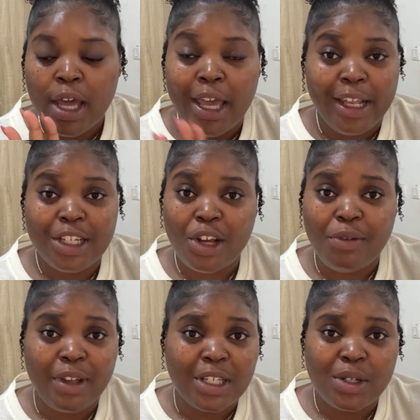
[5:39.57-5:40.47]
initial
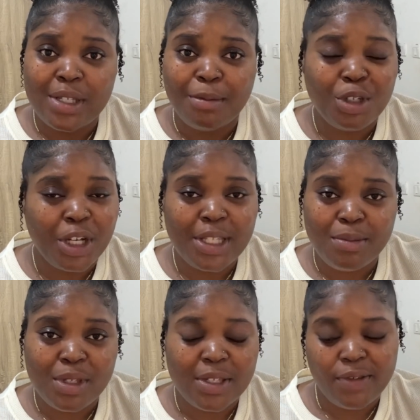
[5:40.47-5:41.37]
flights, because I'm not trying to
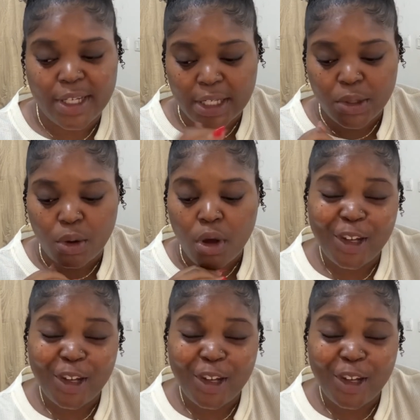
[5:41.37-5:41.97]
miss this flight at all.